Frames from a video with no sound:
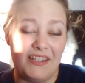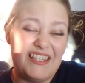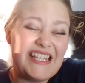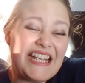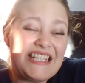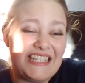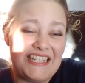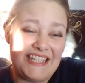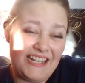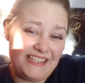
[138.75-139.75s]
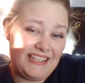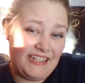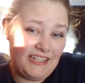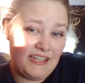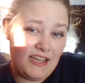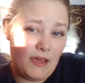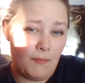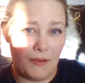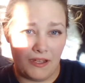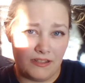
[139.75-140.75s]
this is a necessity.
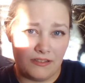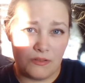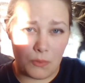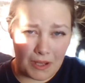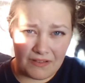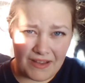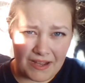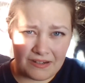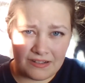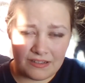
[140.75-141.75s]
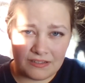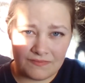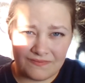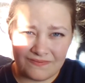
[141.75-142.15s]
But 12 hours?